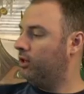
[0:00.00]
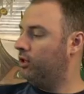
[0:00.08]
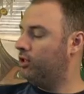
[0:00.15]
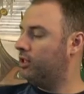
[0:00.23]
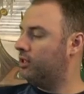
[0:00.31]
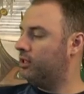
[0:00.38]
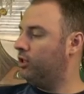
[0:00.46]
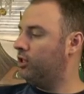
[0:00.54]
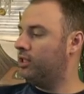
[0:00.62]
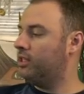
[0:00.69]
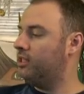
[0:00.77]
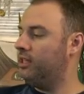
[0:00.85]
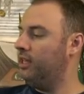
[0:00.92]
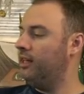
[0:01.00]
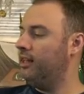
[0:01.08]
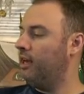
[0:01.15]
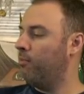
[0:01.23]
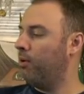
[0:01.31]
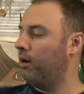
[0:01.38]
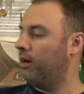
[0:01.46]
You're just, you're just sitting
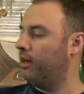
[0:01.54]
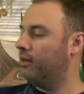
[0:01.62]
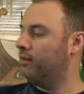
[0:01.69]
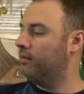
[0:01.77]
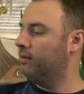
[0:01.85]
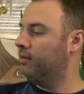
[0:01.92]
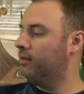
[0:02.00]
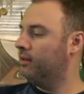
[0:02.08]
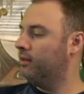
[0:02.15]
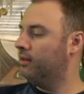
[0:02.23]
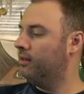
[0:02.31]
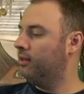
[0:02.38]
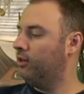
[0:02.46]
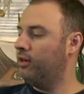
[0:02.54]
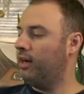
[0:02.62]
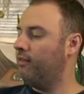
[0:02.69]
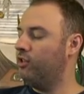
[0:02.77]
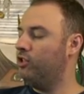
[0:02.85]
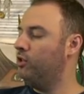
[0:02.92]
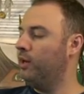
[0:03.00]
there purring. You're not
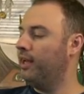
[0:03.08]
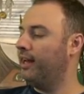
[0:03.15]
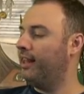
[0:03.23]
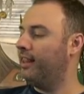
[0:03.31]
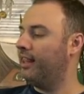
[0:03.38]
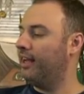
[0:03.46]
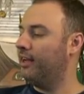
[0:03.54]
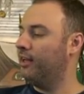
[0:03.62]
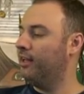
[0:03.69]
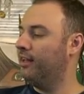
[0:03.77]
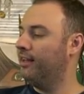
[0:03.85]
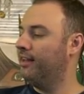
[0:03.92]
even doing anything.